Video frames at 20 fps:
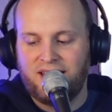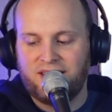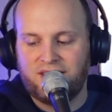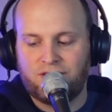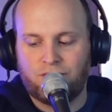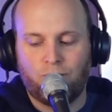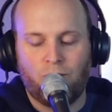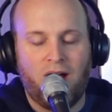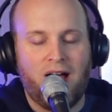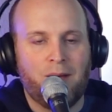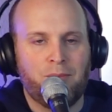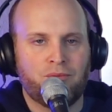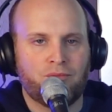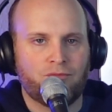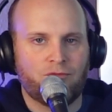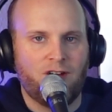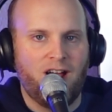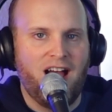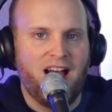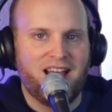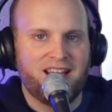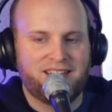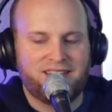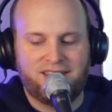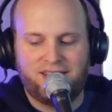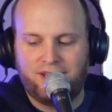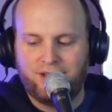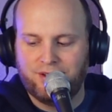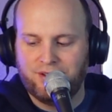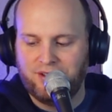Swipe Right
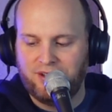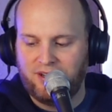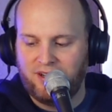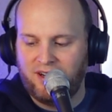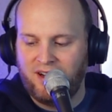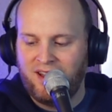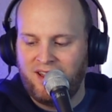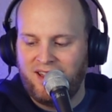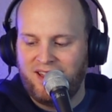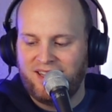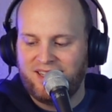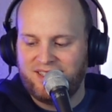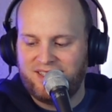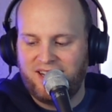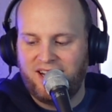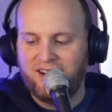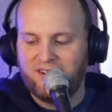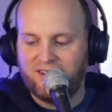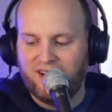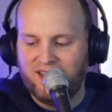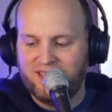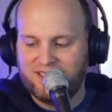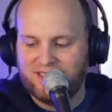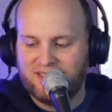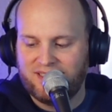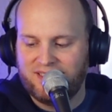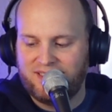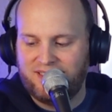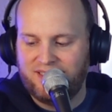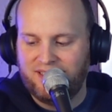killer,
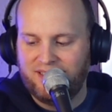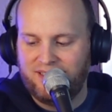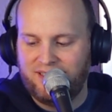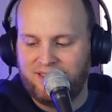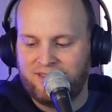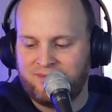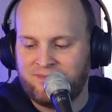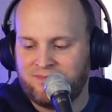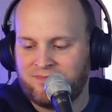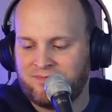terrorizing the city.